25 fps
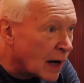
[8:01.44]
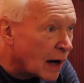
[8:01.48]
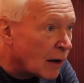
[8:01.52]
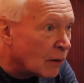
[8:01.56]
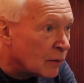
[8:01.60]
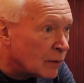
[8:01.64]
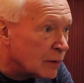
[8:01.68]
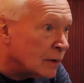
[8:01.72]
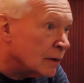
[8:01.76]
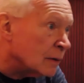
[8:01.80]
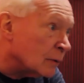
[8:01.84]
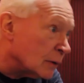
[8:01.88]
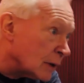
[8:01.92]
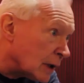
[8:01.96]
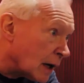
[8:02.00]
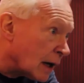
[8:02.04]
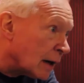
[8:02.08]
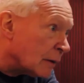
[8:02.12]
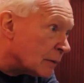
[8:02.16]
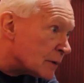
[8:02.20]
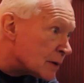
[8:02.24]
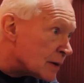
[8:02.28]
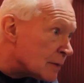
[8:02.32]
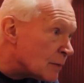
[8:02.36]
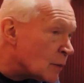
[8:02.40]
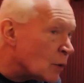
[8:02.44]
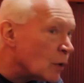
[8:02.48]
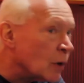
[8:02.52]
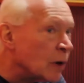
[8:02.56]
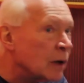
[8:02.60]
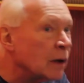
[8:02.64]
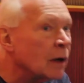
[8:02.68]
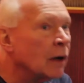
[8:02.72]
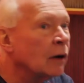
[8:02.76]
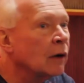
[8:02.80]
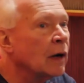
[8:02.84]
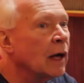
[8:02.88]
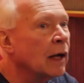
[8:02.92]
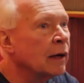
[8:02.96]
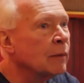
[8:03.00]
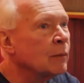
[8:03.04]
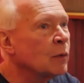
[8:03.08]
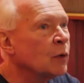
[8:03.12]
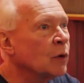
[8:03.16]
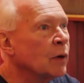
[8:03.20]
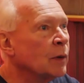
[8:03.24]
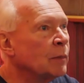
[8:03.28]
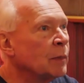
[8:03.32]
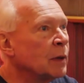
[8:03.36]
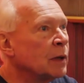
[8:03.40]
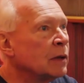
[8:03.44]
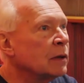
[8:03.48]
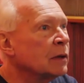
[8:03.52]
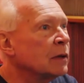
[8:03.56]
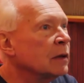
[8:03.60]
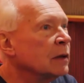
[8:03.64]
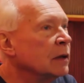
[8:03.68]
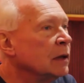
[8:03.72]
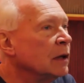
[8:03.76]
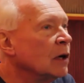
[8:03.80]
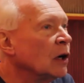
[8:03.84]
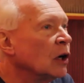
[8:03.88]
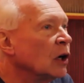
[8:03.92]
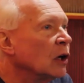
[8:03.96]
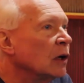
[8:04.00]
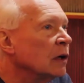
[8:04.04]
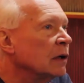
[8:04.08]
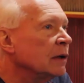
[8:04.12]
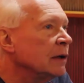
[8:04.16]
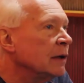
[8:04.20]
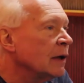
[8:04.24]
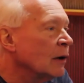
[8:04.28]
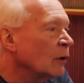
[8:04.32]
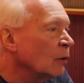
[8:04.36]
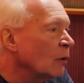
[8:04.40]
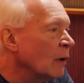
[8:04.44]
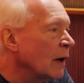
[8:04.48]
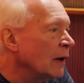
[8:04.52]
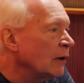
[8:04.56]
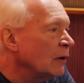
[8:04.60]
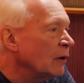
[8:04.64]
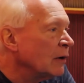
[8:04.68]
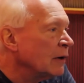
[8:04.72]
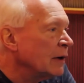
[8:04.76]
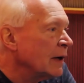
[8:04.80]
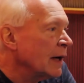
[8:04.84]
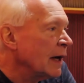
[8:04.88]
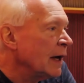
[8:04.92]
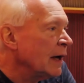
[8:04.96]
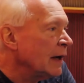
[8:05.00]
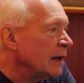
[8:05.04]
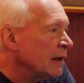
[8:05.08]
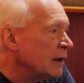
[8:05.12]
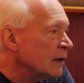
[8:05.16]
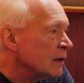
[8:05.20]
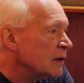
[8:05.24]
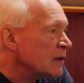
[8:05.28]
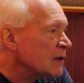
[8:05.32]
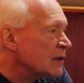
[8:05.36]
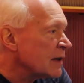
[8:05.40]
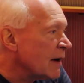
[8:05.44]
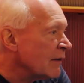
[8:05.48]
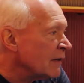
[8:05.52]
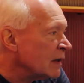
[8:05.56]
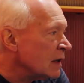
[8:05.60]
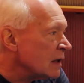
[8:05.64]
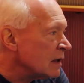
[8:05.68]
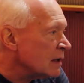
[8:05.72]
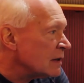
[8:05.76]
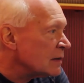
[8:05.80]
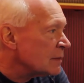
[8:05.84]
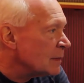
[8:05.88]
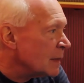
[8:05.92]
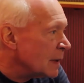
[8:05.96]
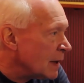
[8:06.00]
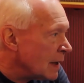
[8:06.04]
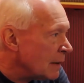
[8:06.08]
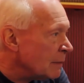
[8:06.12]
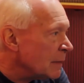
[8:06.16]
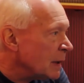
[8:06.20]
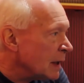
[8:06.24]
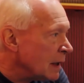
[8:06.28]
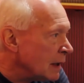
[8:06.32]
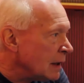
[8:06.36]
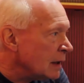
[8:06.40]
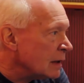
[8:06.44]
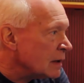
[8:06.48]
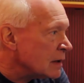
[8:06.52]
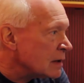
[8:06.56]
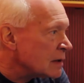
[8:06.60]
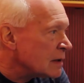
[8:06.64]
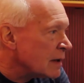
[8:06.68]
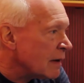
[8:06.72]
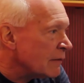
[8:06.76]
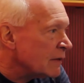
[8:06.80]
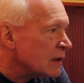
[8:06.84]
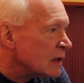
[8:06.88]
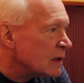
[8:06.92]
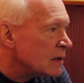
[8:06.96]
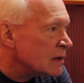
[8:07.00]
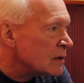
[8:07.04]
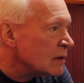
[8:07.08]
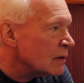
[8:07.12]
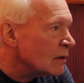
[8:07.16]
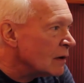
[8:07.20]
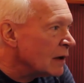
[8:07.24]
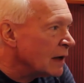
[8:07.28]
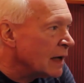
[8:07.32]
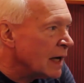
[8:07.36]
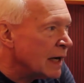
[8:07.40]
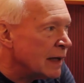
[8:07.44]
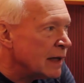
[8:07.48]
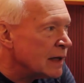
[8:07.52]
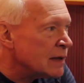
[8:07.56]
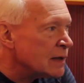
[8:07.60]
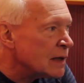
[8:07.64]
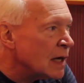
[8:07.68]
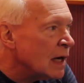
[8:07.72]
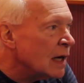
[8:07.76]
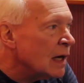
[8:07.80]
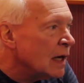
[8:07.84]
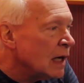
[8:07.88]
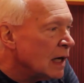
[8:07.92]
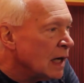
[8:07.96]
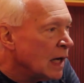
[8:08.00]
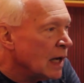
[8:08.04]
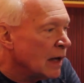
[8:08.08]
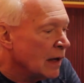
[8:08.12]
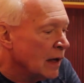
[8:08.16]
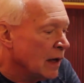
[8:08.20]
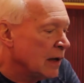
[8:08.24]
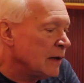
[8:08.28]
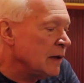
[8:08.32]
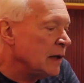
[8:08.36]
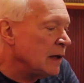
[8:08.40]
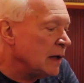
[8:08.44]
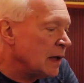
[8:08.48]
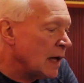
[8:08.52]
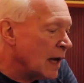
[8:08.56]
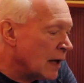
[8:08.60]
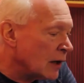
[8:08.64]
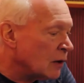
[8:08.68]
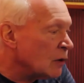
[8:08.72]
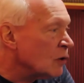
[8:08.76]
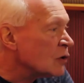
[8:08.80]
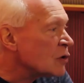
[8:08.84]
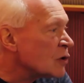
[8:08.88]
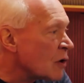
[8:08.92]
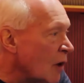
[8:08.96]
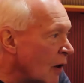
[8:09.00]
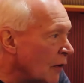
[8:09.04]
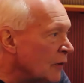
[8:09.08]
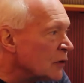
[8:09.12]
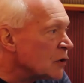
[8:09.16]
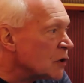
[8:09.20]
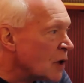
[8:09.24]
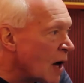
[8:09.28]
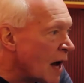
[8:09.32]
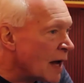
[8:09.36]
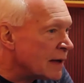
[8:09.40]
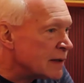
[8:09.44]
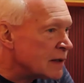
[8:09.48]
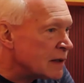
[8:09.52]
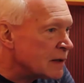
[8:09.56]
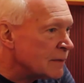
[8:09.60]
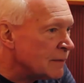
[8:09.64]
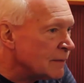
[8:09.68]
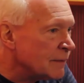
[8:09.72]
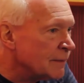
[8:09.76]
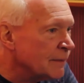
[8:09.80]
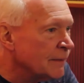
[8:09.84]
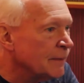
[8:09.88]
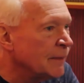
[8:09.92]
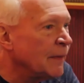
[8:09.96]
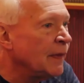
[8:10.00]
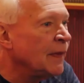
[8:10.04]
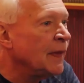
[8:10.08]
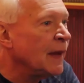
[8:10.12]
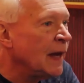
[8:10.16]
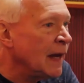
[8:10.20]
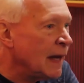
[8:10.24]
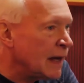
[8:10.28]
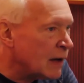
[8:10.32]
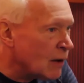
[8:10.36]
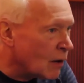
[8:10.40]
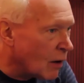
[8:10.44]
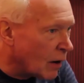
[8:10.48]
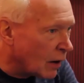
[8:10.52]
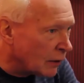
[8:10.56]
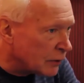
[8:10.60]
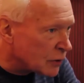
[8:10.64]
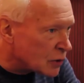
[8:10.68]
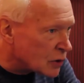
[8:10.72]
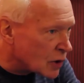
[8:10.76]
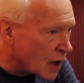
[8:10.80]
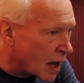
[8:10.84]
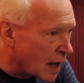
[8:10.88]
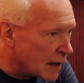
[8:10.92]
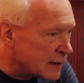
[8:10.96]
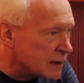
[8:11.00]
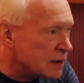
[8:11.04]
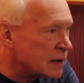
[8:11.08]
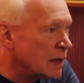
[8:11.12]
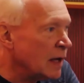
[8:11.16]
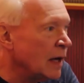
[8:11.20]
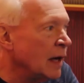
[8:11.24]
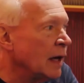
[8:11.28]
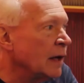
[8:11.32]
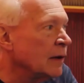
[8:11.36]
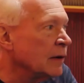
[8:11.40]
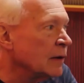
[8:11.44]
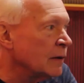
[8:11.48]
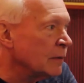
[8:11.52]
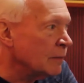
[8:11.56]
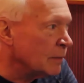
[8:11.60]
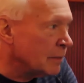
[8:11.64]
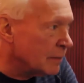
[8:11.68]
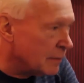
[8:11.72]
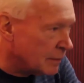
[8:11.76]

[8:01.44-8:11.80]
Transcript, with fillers: out when I was a boy, or not a boy, but a young young writer uh, in the 70s, uh, beginning in the 70s and early 80s. The editors called the shots. They called the shots, mm. and the